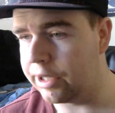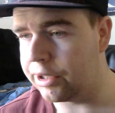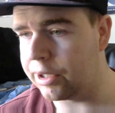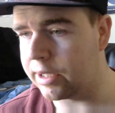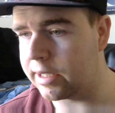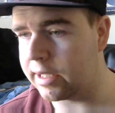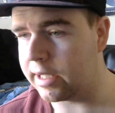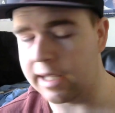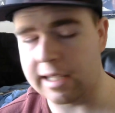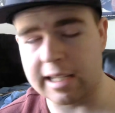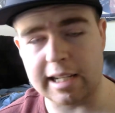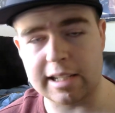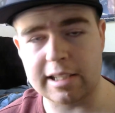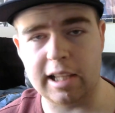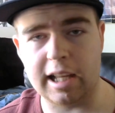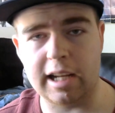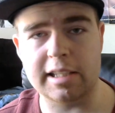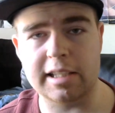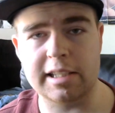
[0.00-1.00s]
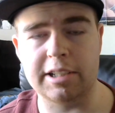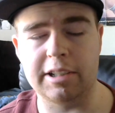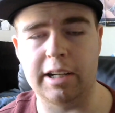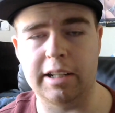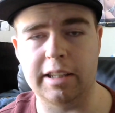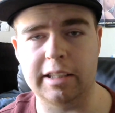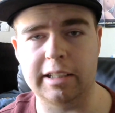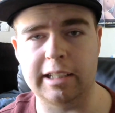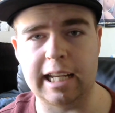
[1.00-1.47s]
just it takes a lot of skill
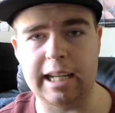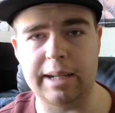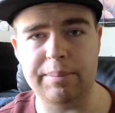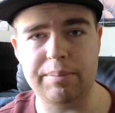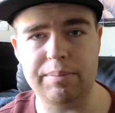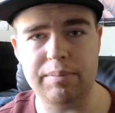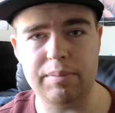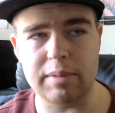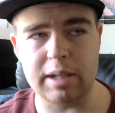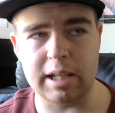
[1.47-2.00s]
out of the game.